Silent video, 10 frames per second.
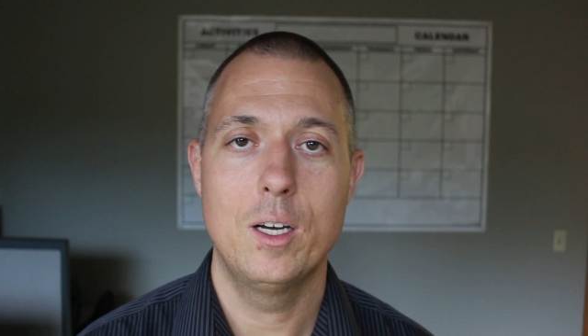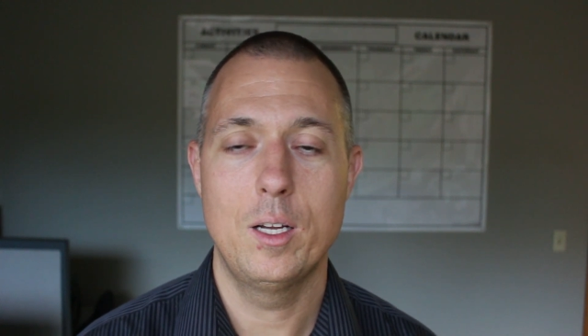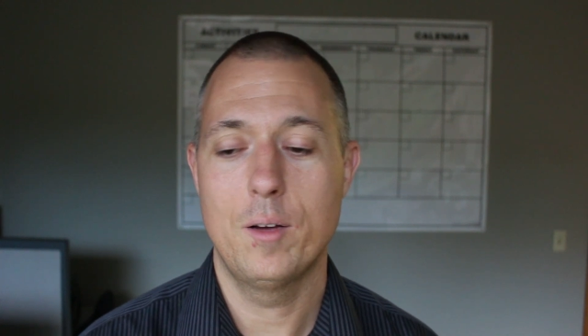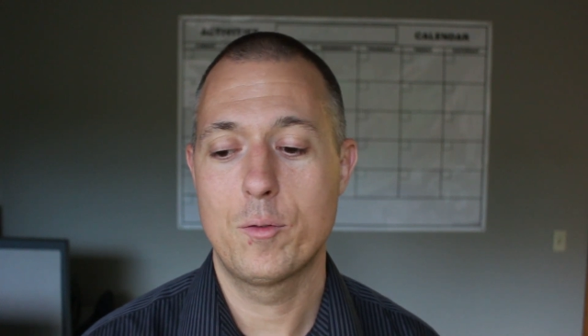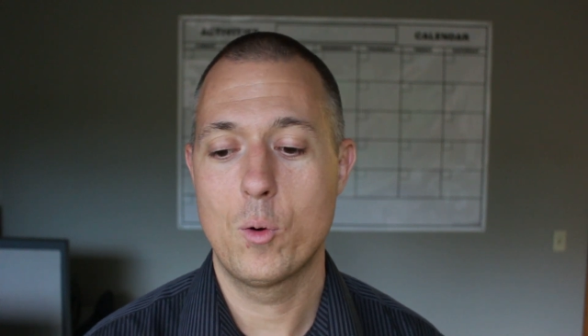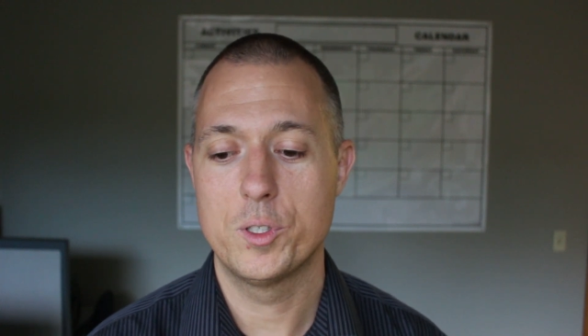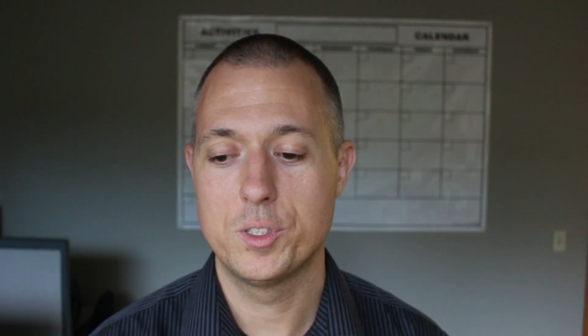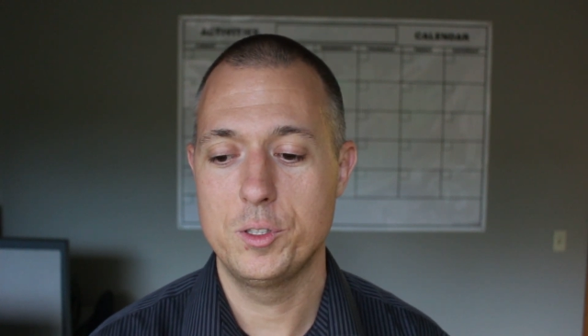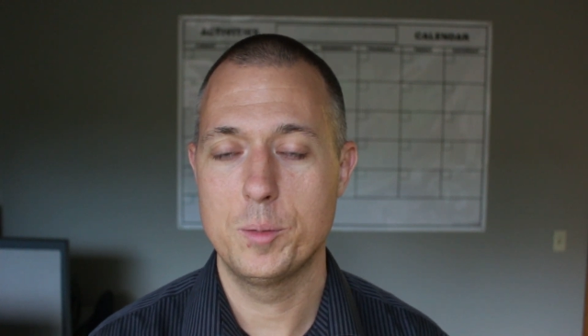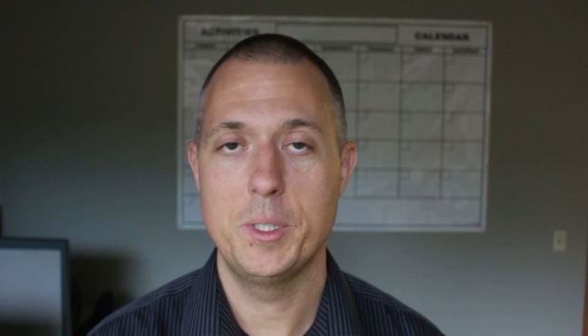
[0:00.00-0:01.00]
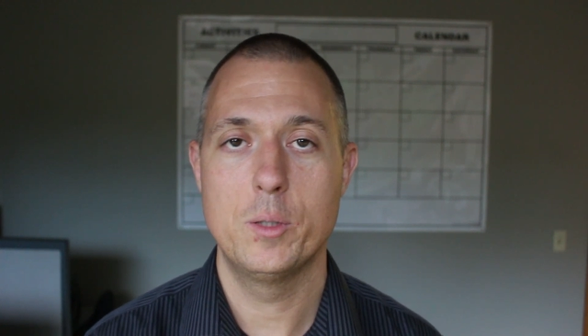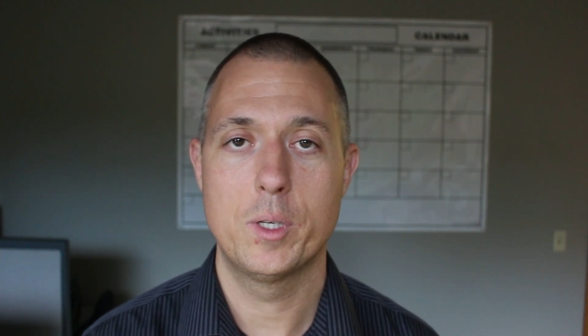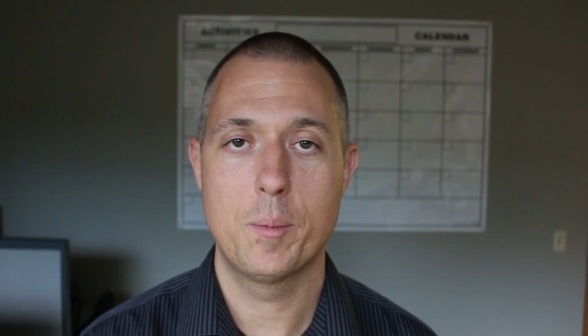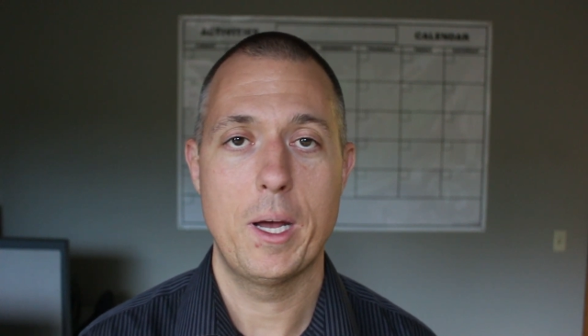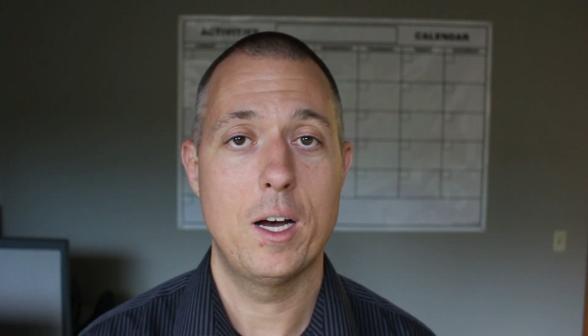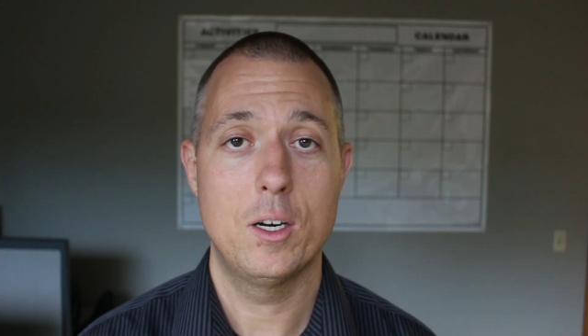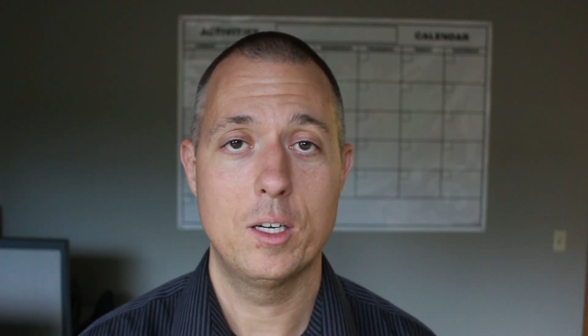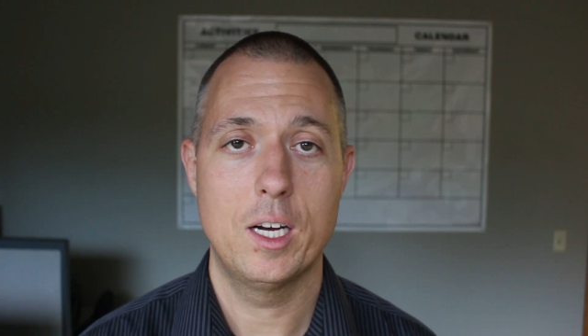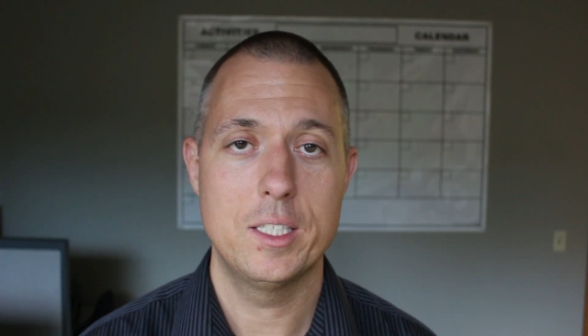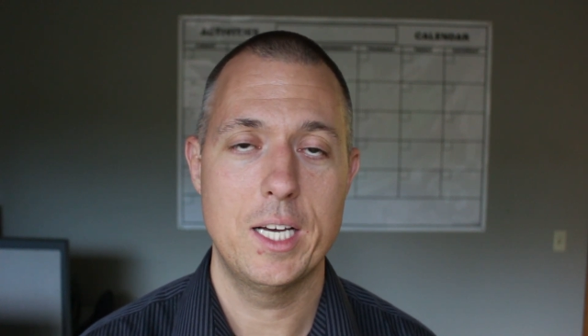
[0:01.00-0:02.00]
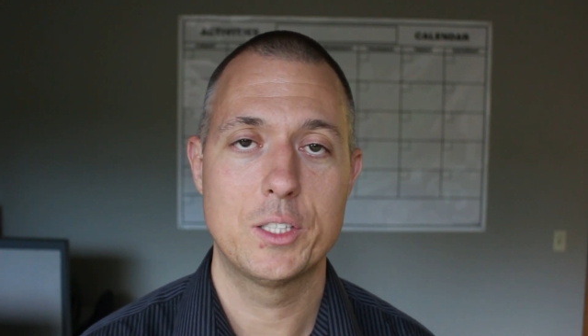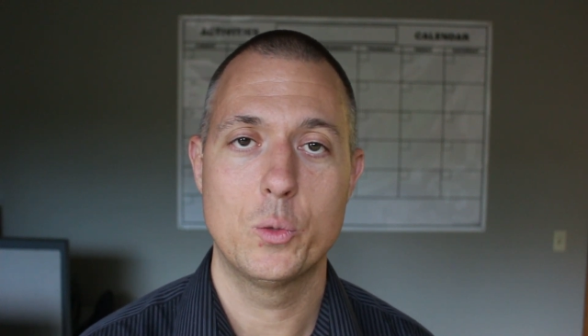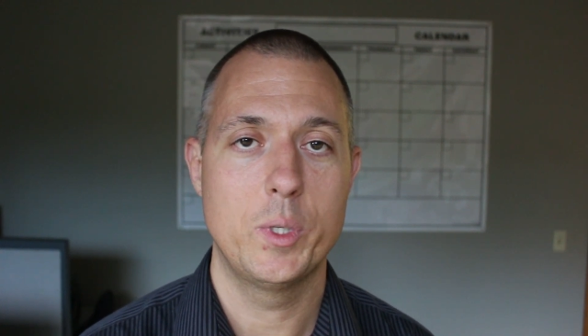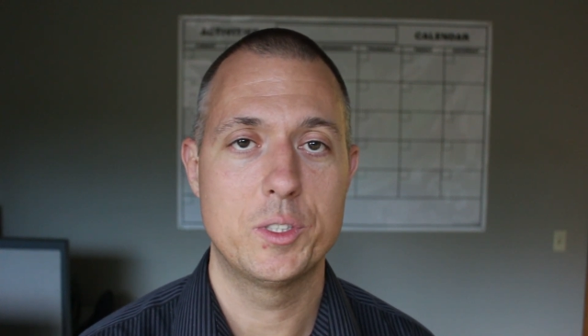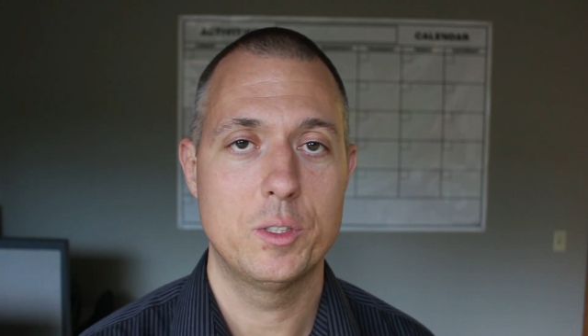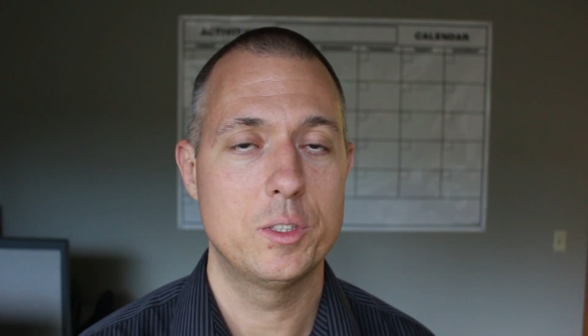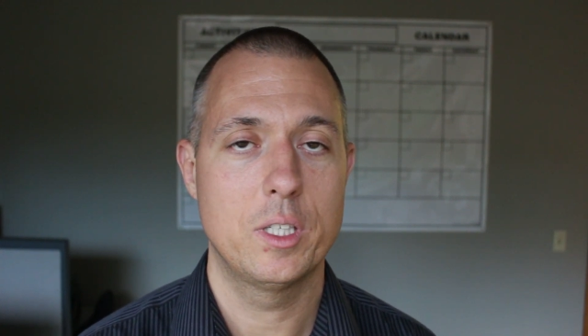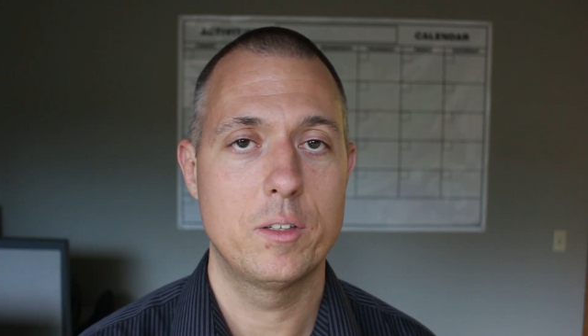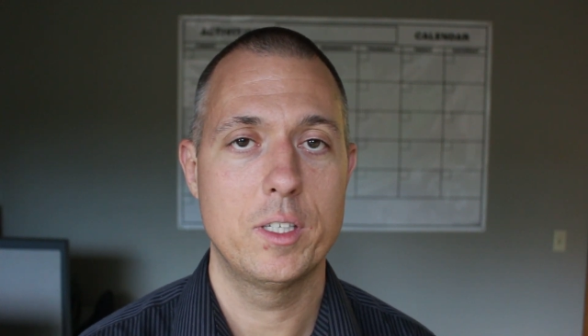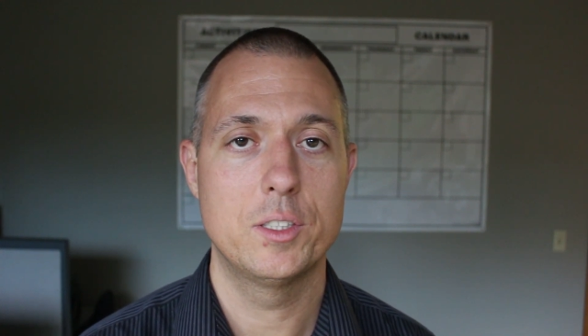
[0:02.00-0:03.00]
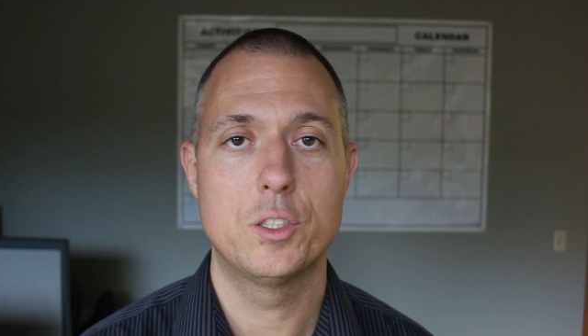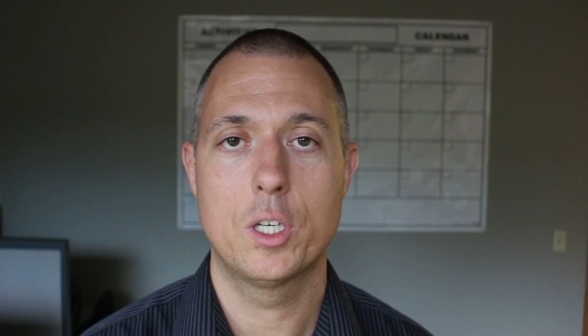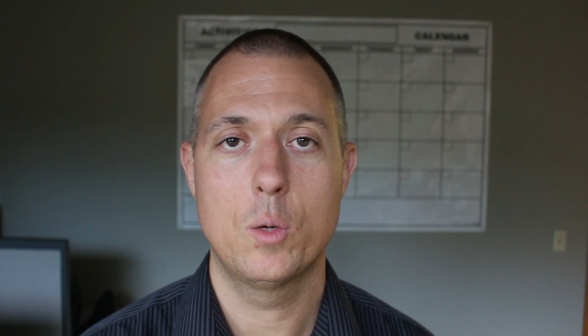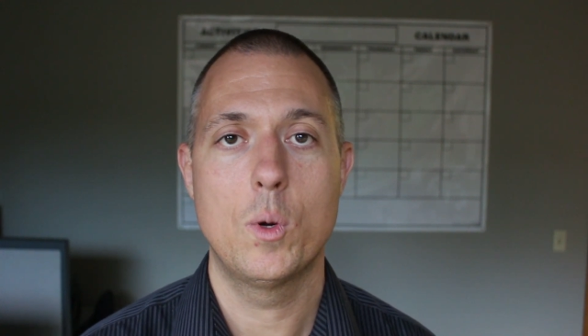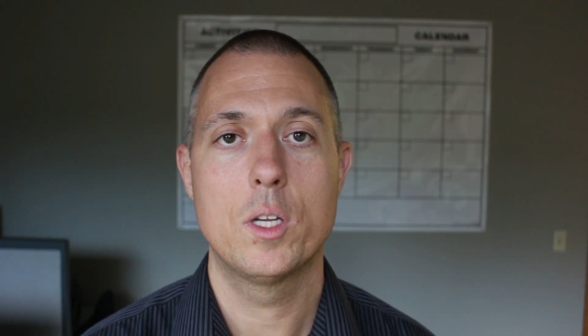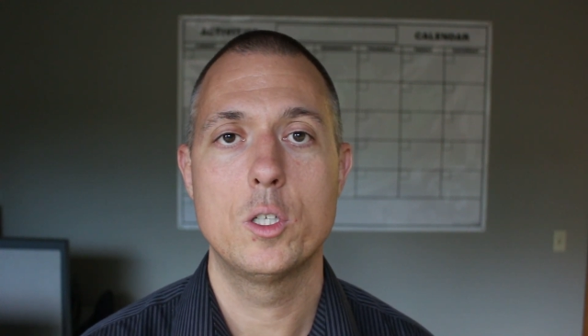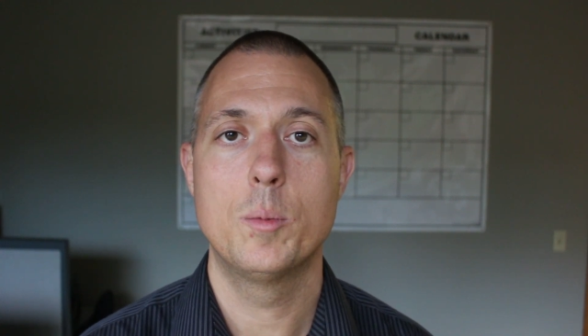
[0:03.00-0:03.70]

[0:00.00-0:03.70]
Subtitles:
And of course, you should be doing about 100 contacts a week, so there's other things that you're going to want to do.